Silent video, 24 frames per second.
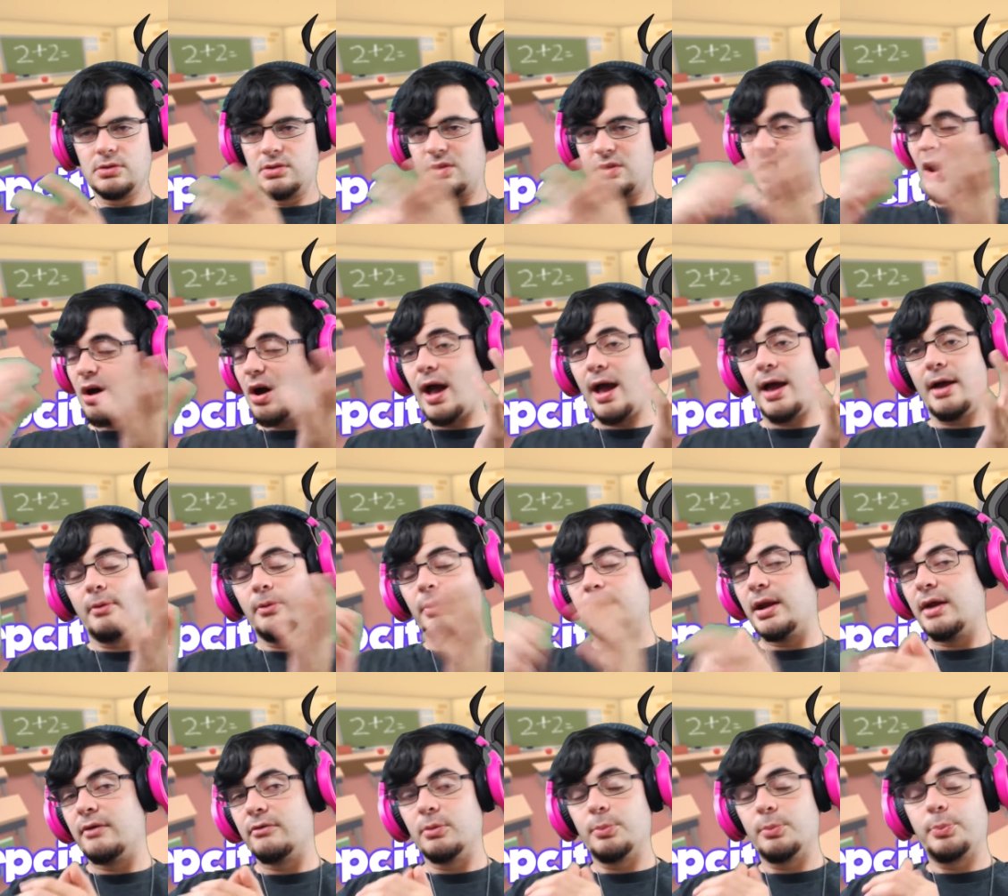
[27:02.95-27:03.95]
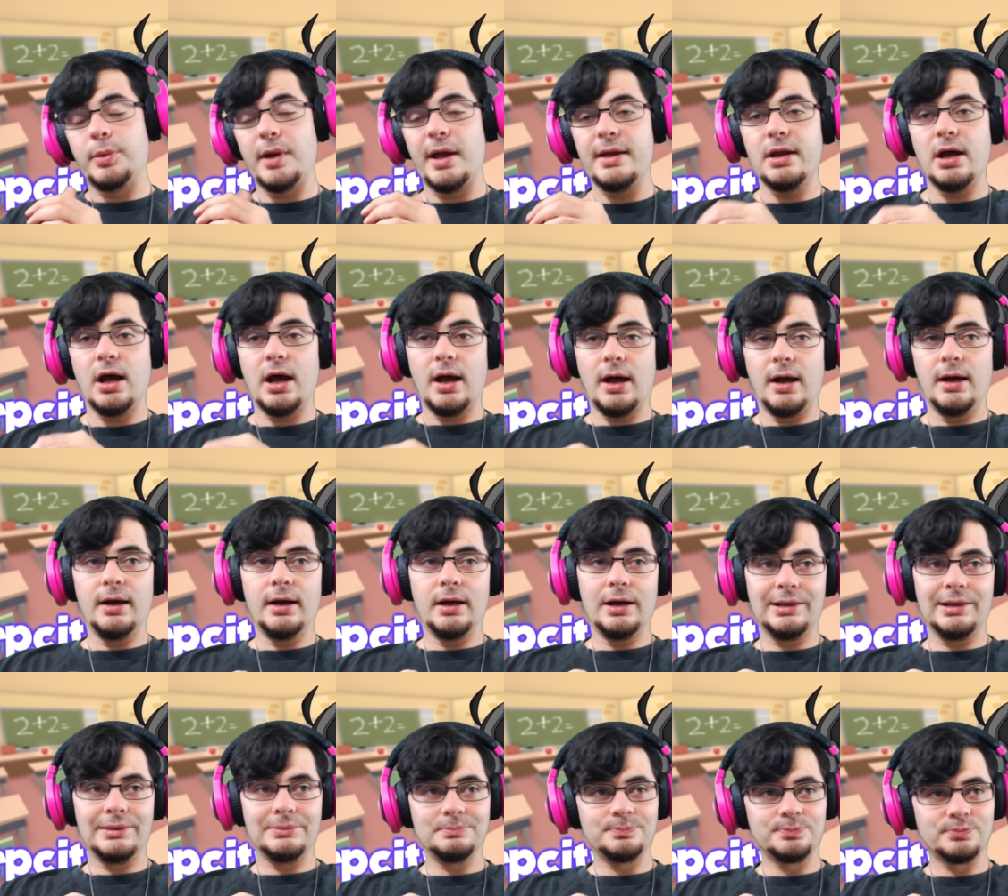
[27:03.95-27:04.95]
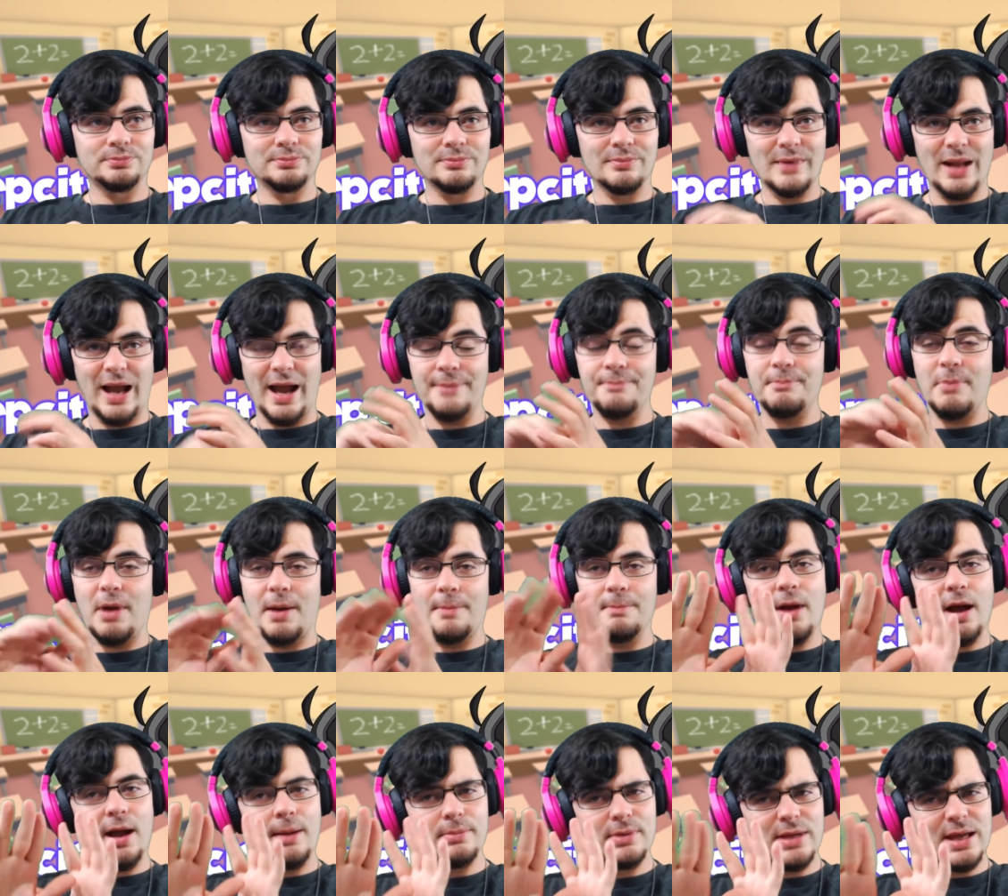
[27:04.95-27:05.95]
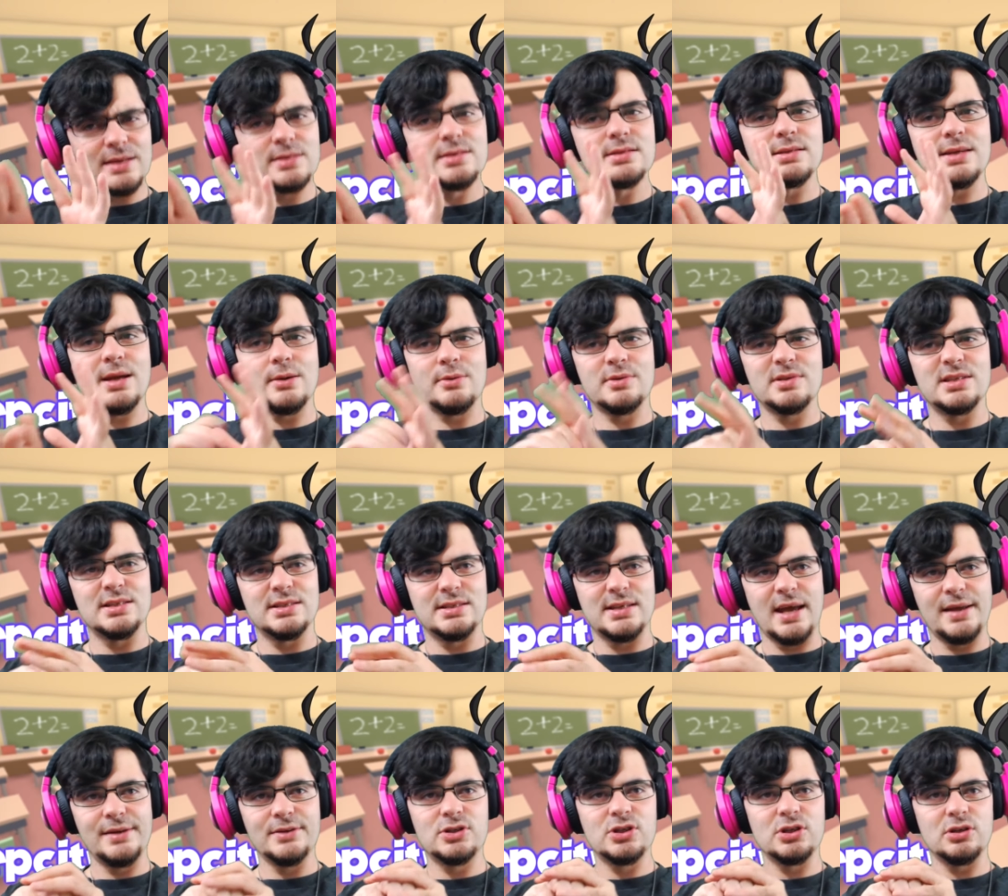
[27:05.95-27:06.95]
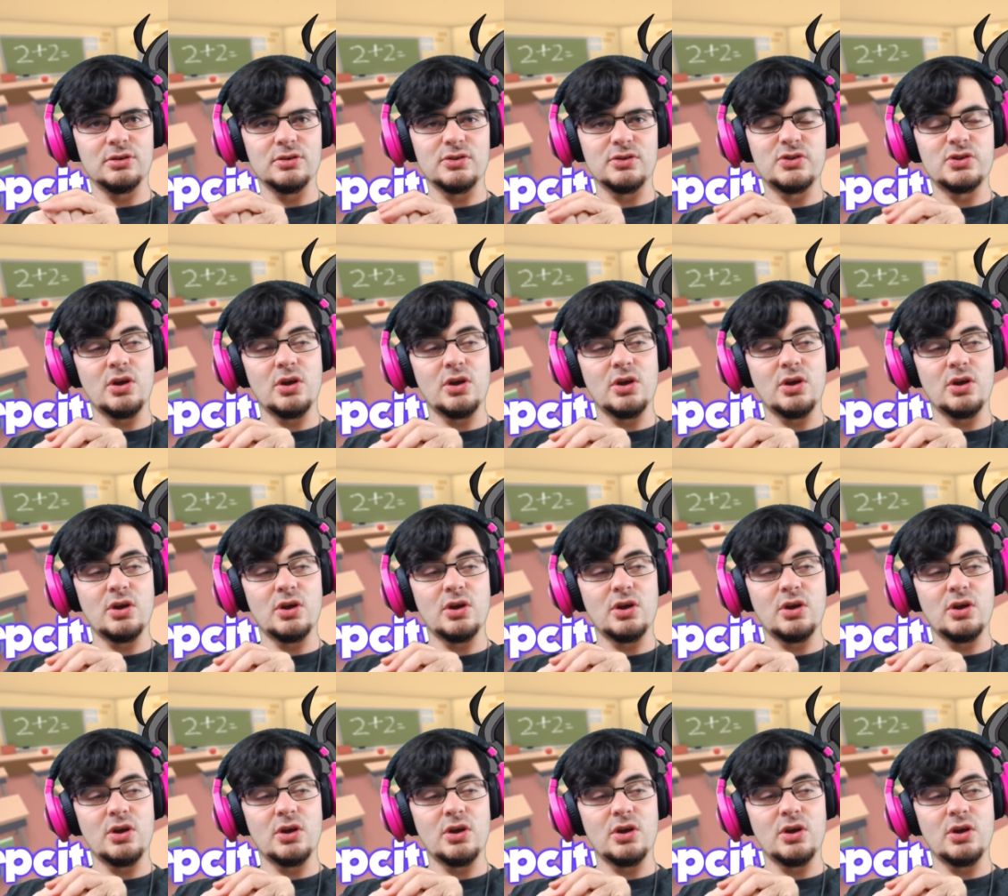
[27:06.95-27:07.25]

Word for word: So, I ah, whatever. But, uh, um, I, I'm, I'm guessing that was intentional.